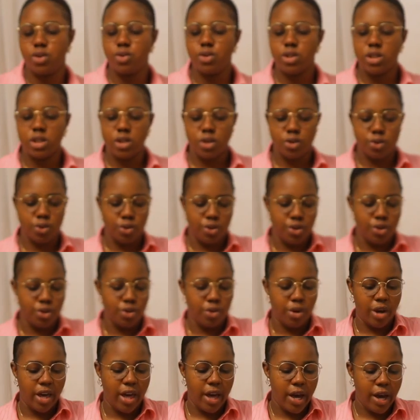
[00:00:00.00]
use it on
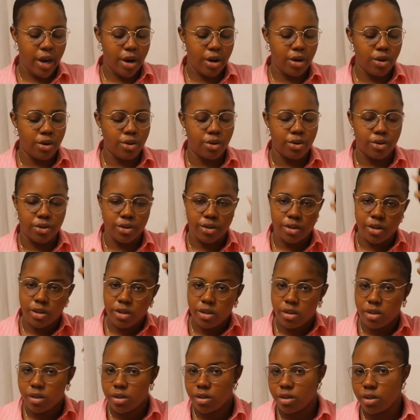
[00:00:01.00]
your hair or
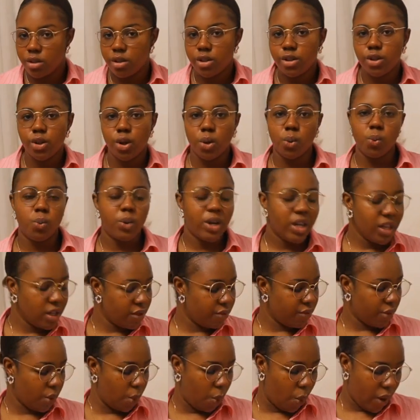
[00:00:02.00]
your
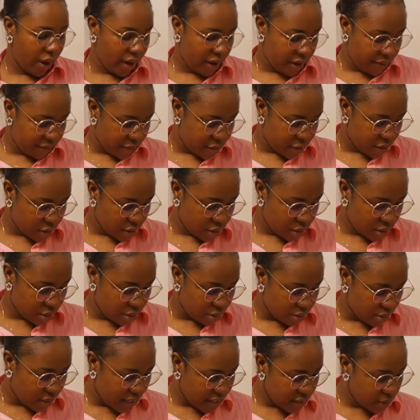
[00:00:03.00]
weave or whatever so
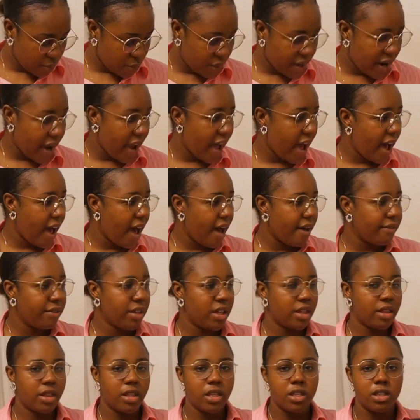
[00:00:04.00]
that's what I have
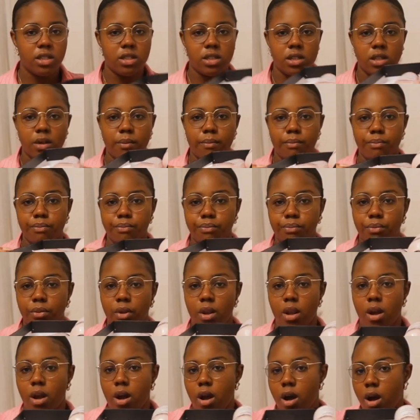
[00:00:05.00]
in this
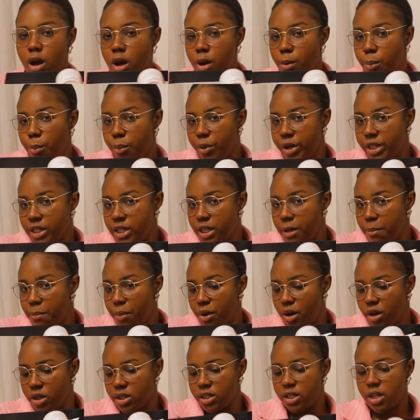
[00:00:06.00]
pretty
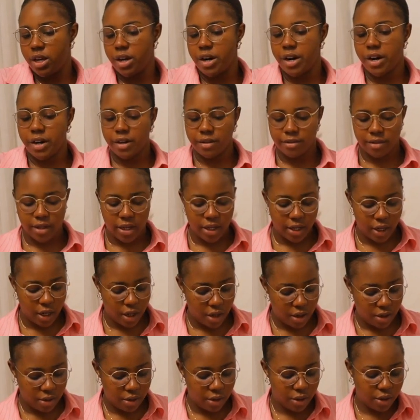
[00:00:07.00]
box here and a
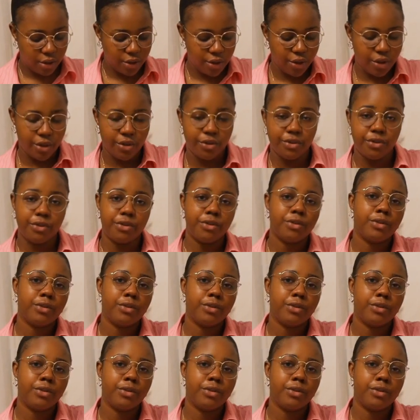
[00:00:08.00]
lot of